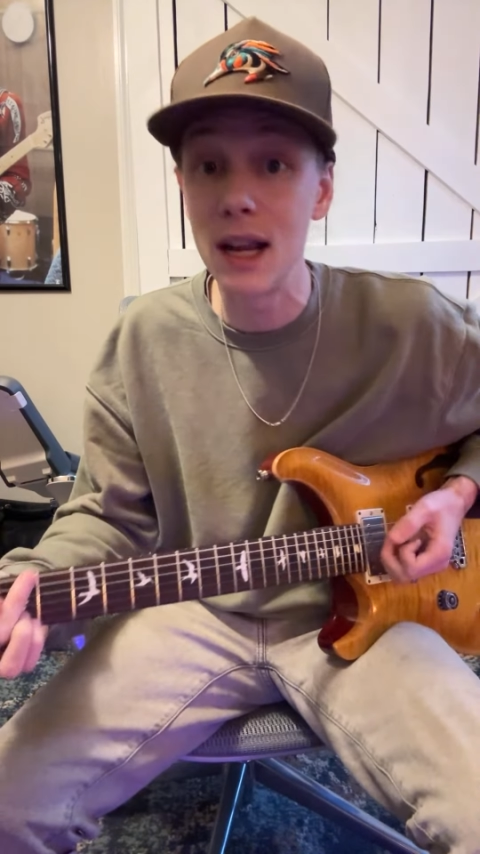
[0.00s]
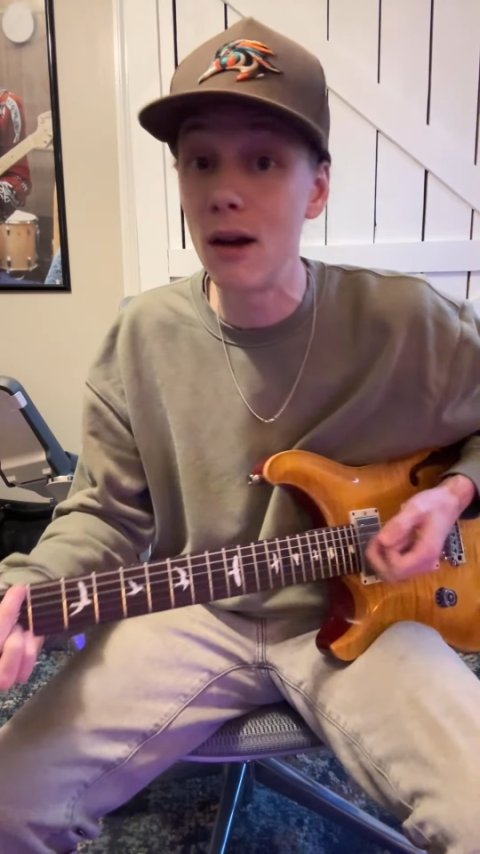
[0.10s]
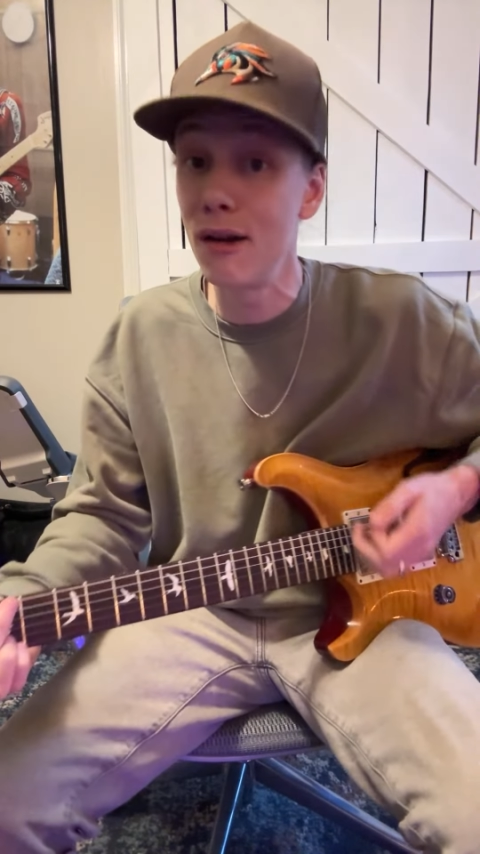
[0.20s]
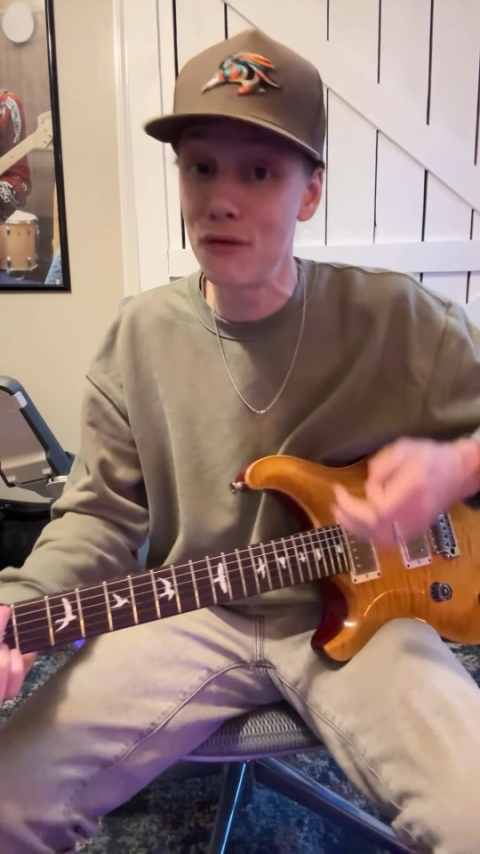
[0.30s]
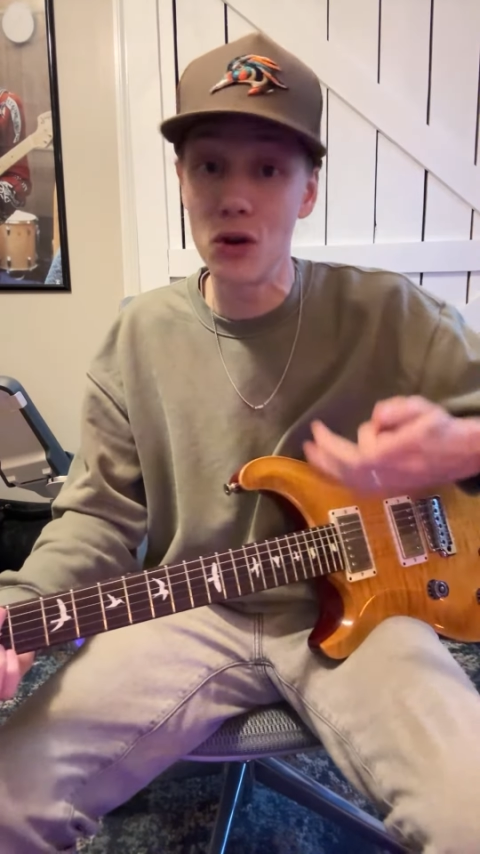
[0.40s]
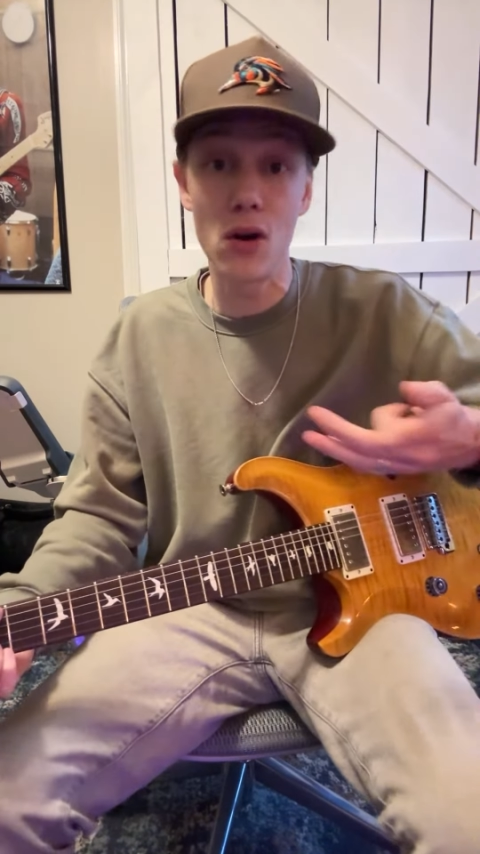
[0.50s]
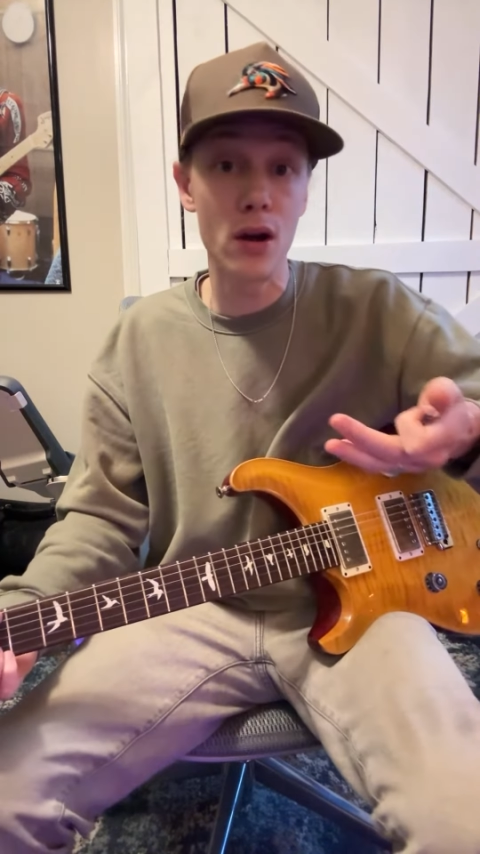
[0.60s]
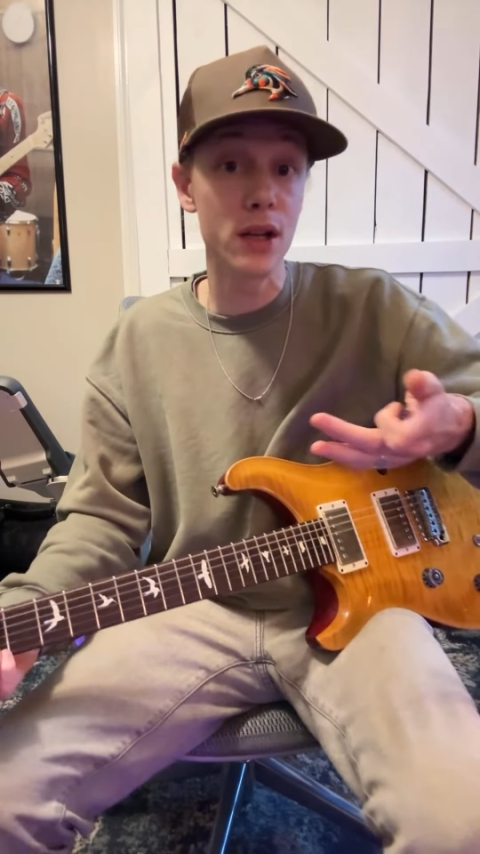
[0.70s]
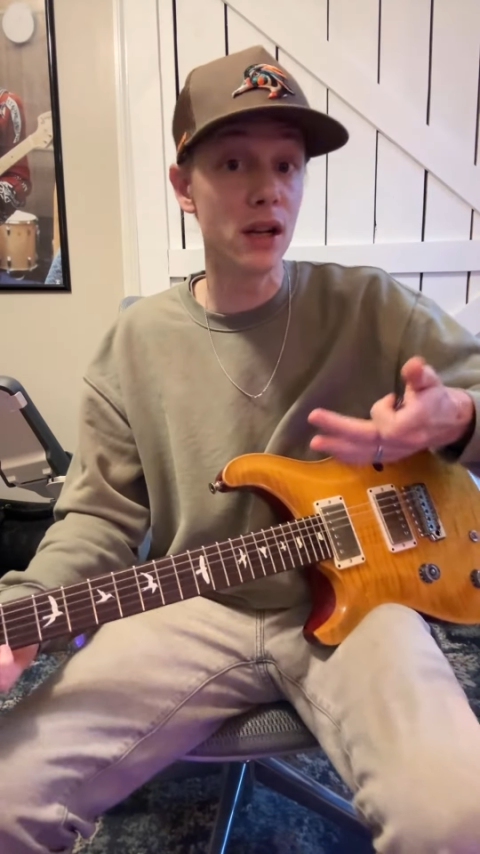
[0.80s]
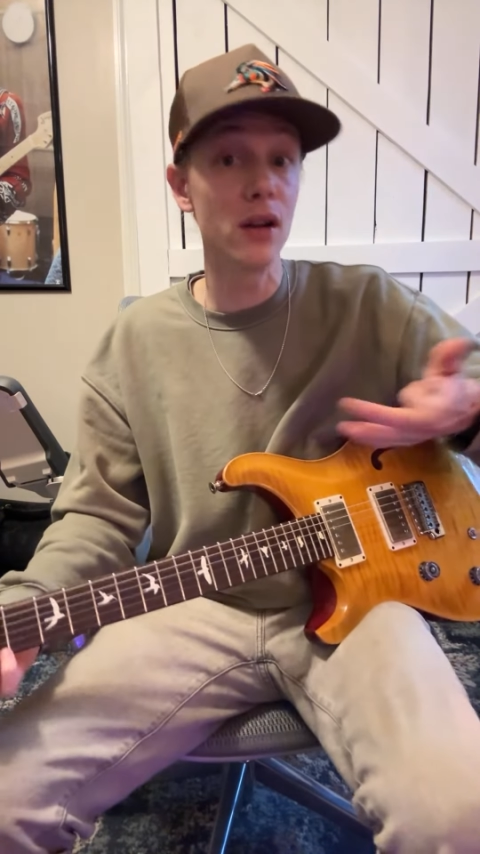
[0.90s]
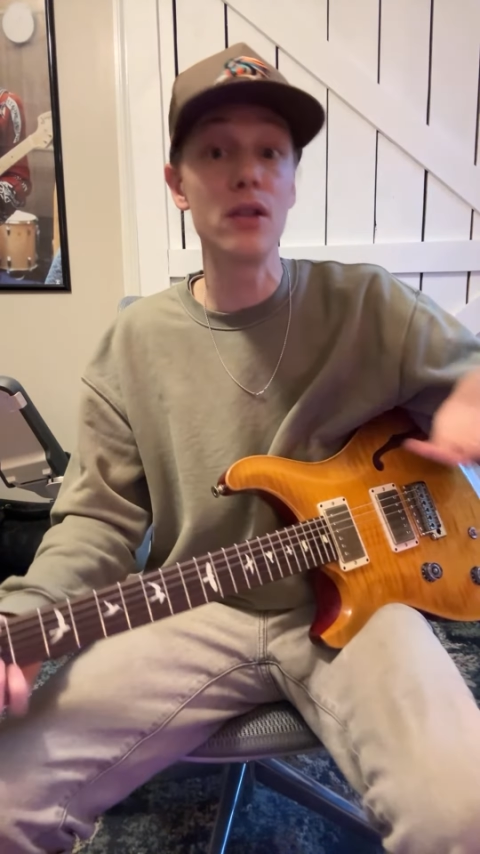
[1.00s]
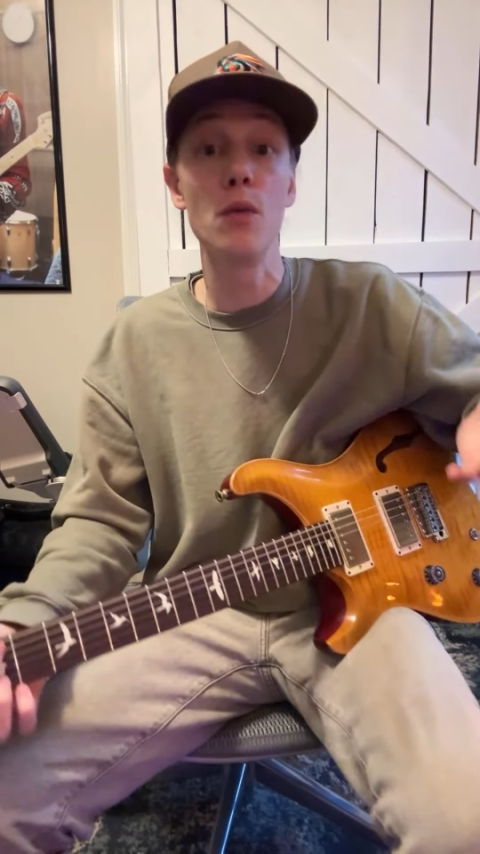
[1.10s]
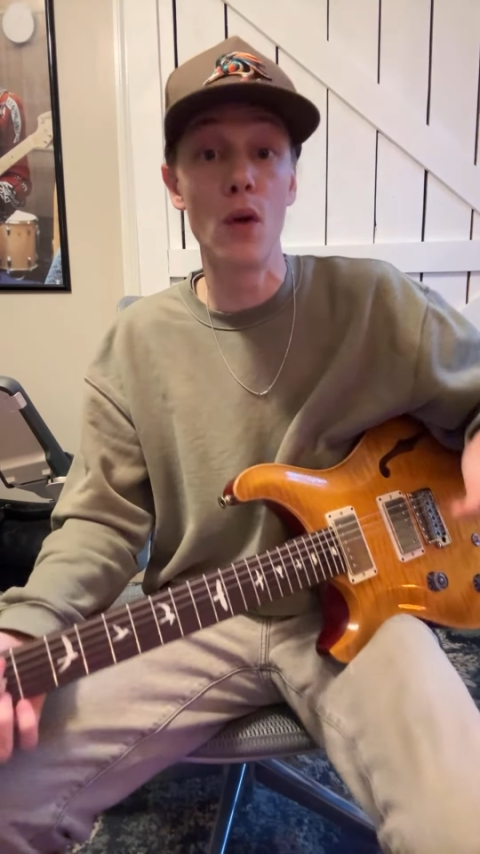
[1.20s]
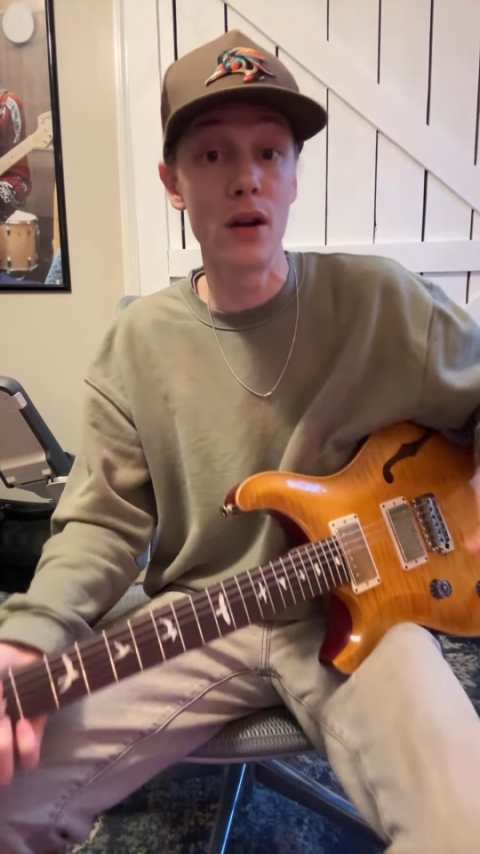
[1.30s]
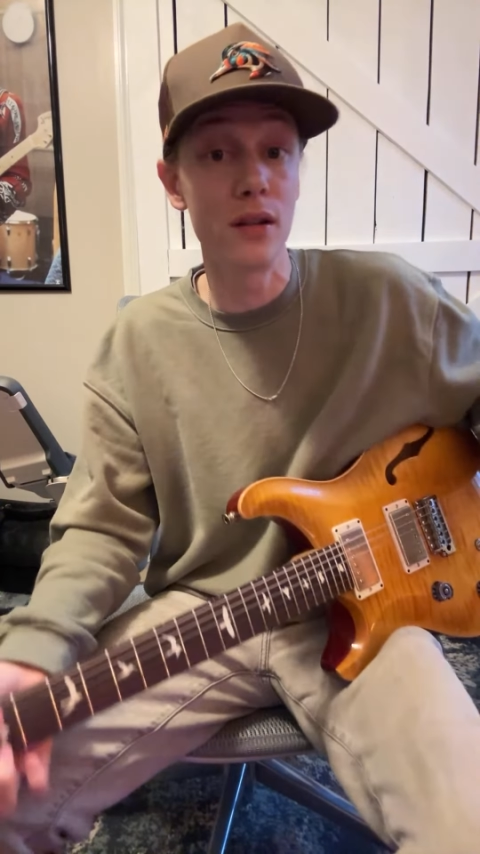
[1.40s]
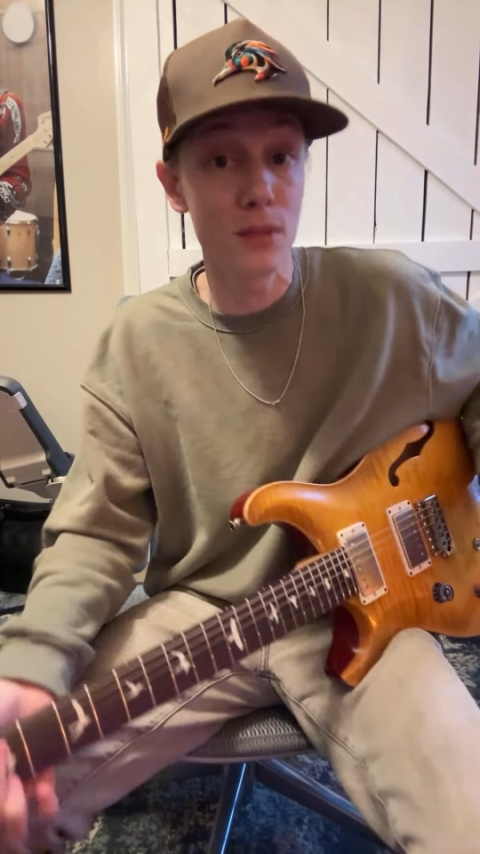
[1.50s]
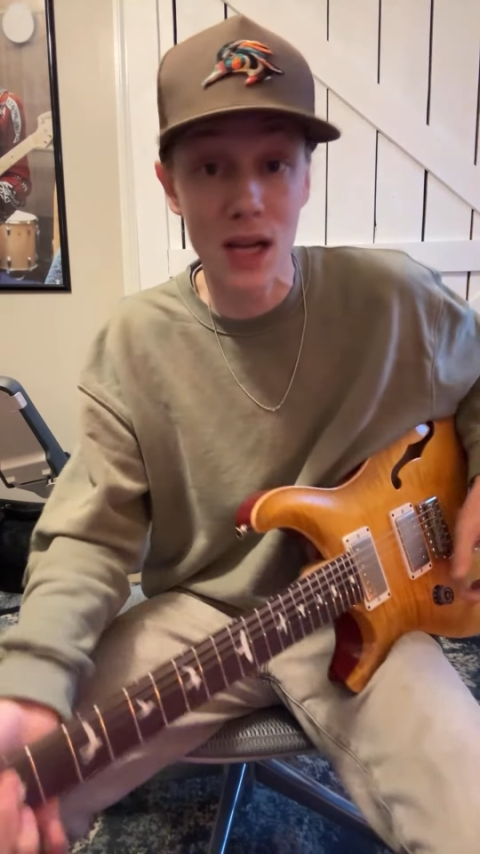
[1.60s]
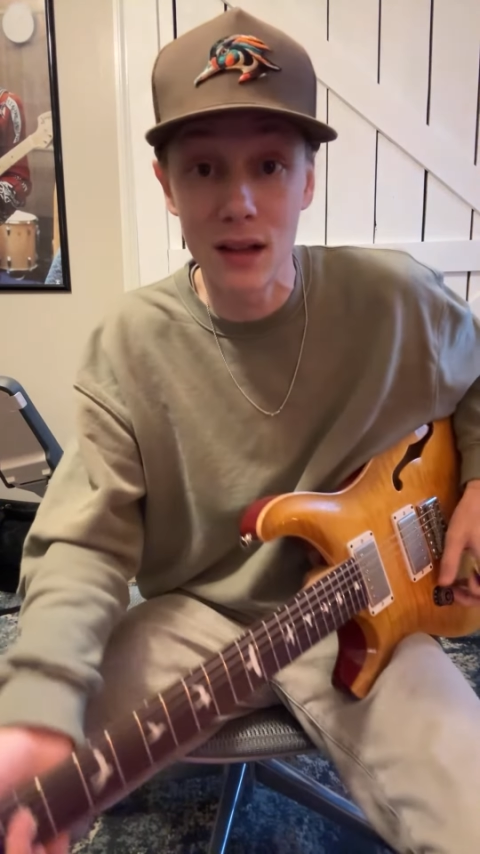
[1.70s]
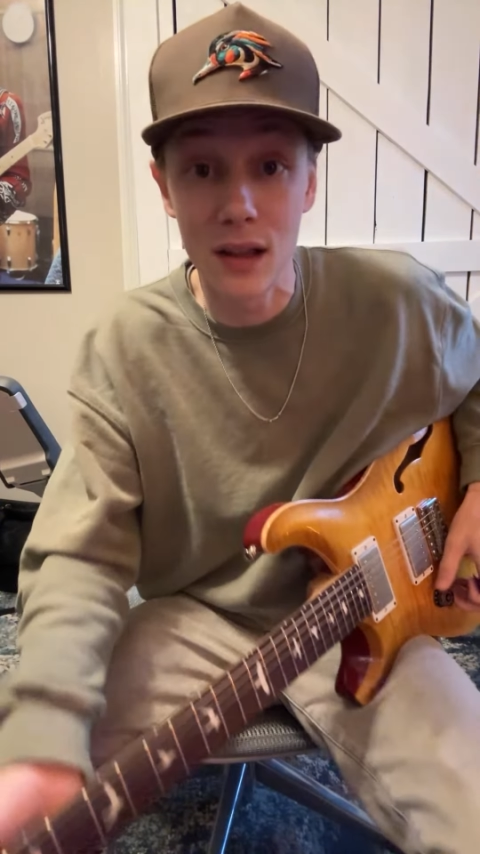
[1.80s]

Now, if you're on here and you want to take